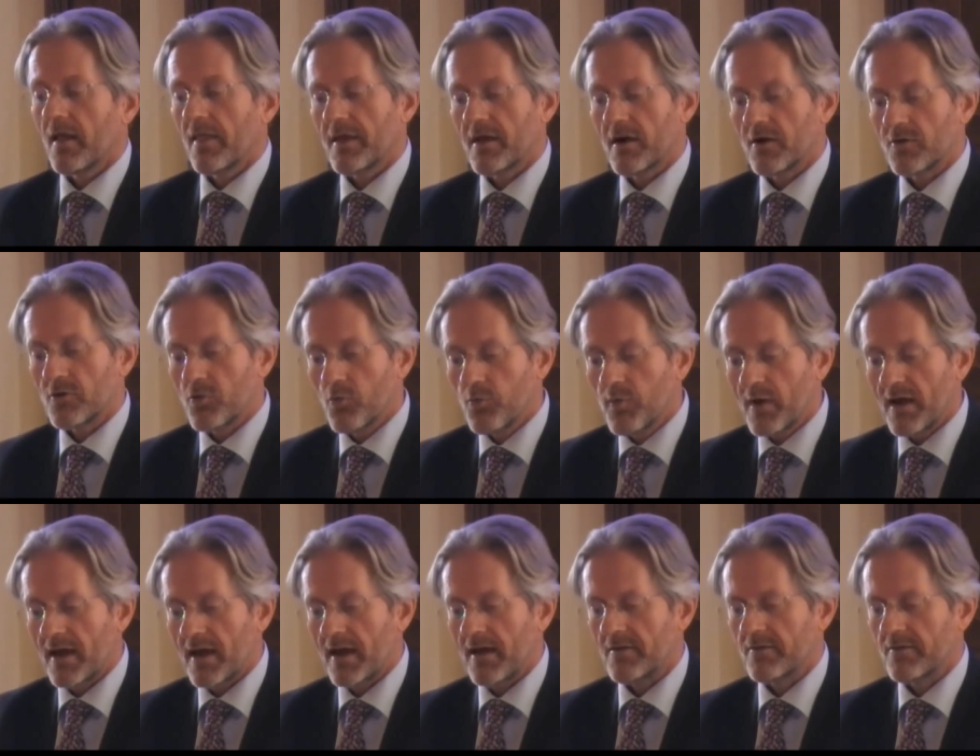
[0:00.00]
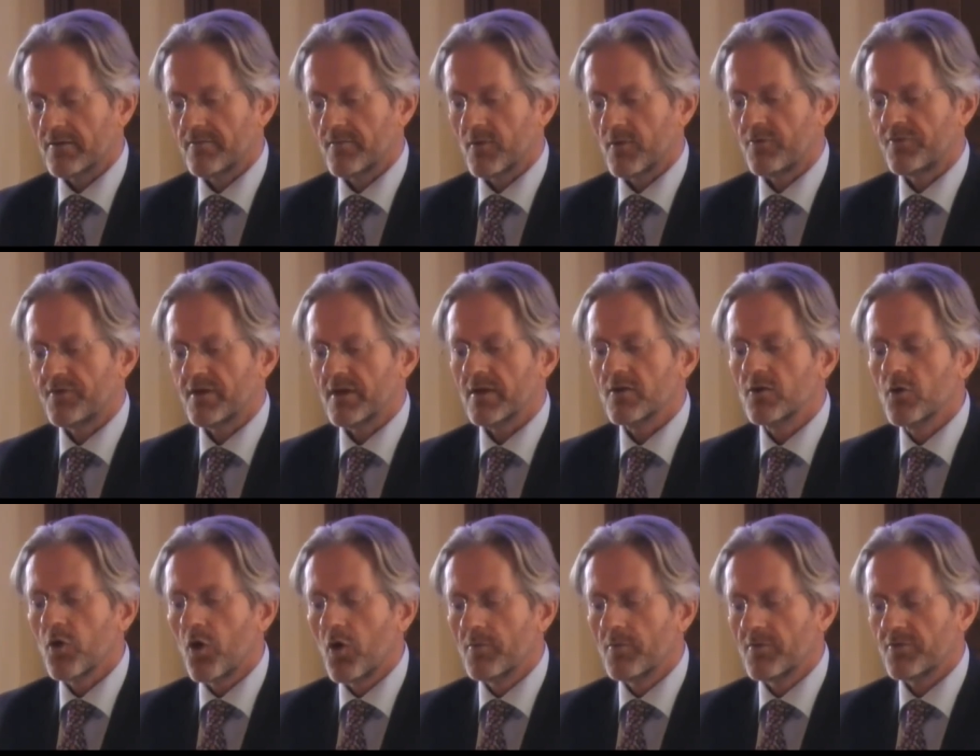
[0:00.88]
They are aware of the
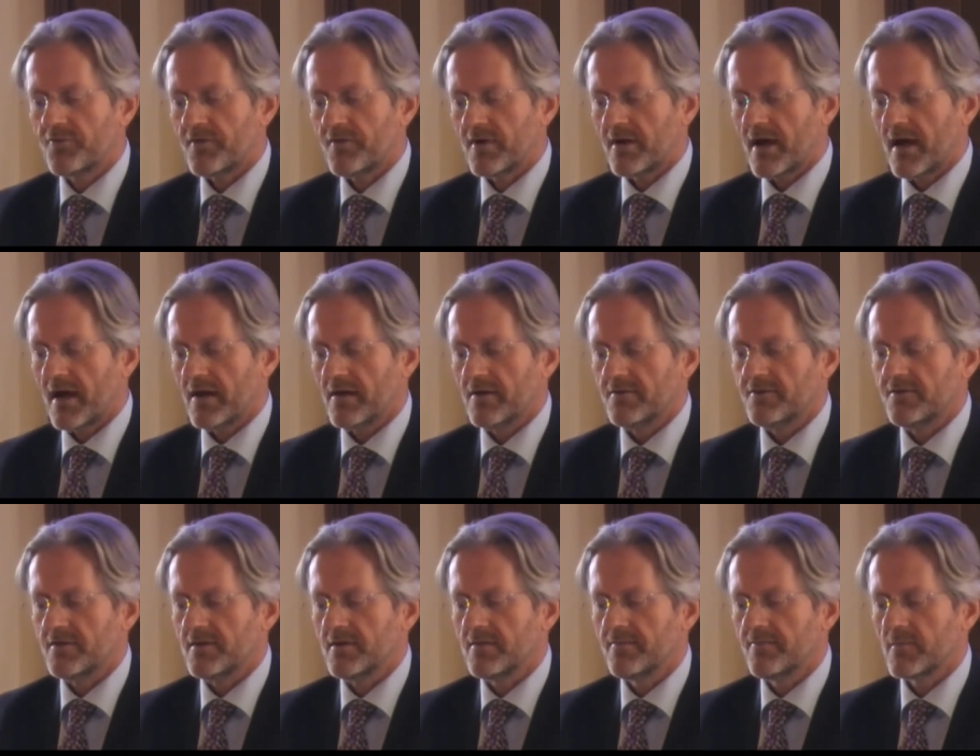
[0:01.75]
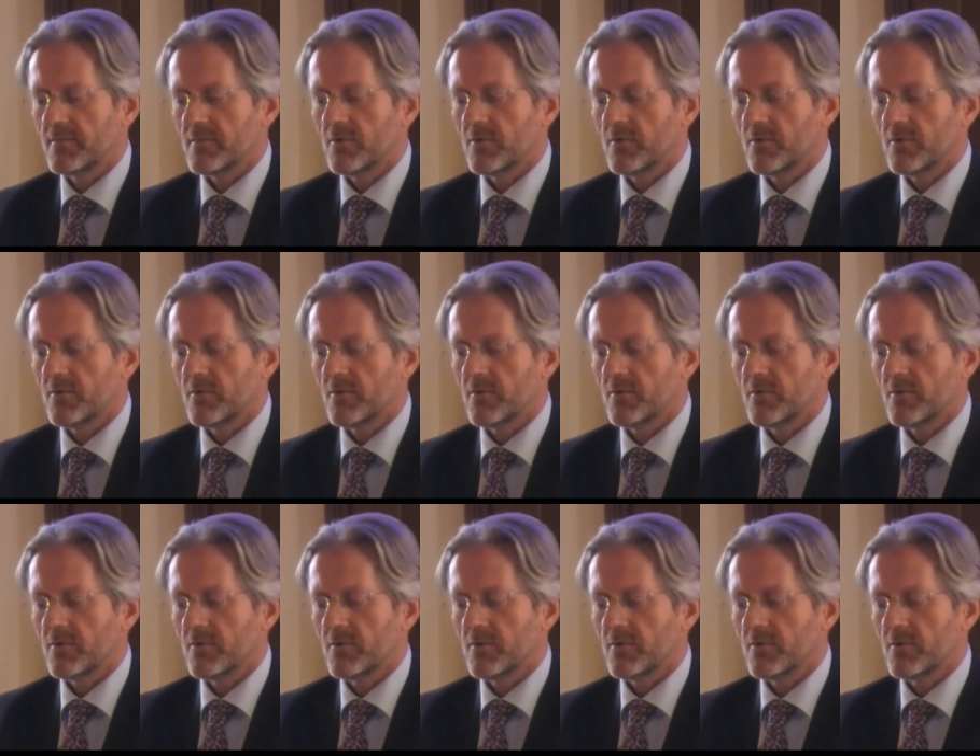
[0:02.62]
enormous variety